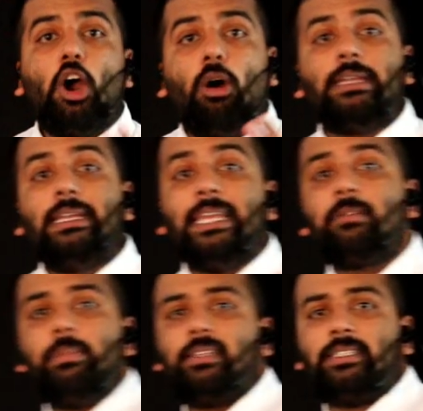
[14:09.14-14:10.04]
on
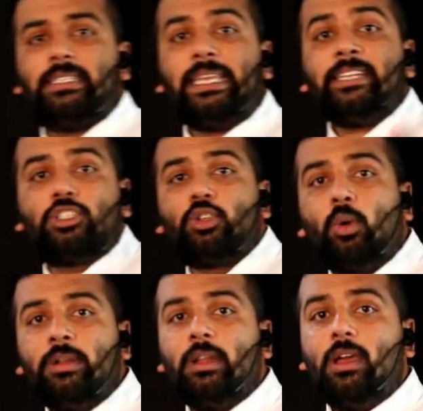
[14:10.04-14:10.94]
league basis. Each
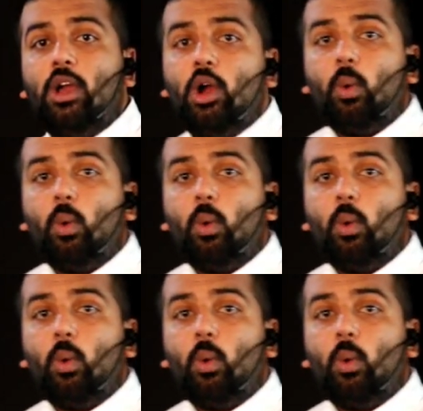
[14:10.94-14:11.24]
zone,